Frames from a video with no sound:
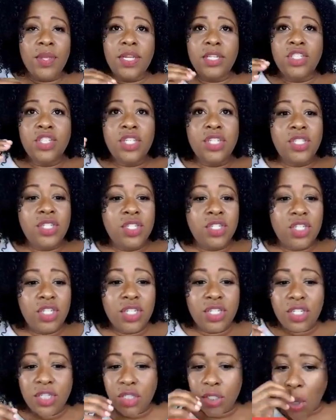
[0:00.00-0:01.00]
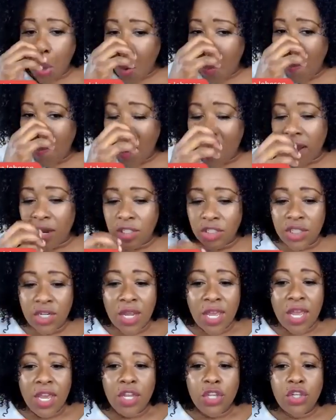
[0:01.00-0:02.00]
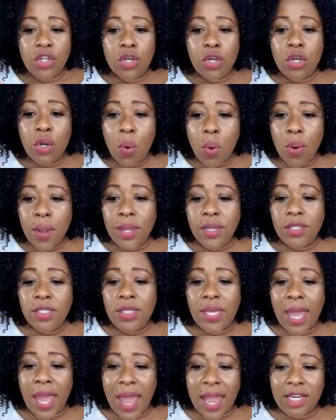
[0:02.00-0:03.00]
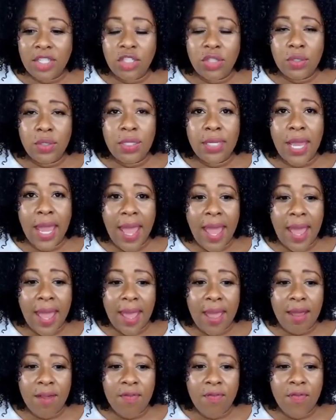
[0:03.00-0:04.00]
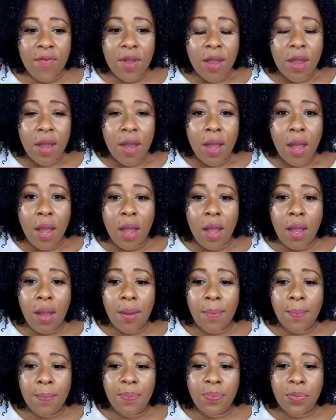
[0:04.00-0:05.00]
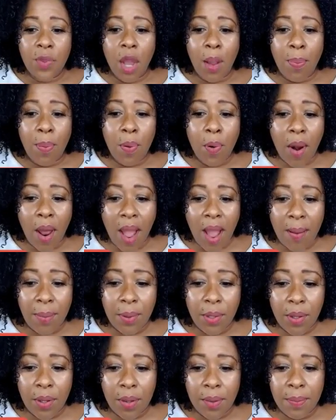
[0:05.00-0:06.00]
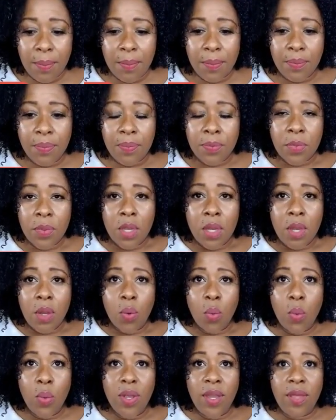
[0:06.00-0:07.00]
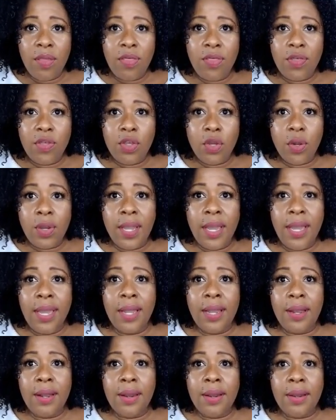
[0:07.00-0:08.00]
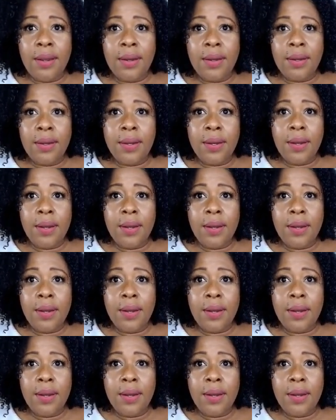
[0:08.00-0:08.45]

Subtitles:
just so much, you're going to actually have a problem with your hair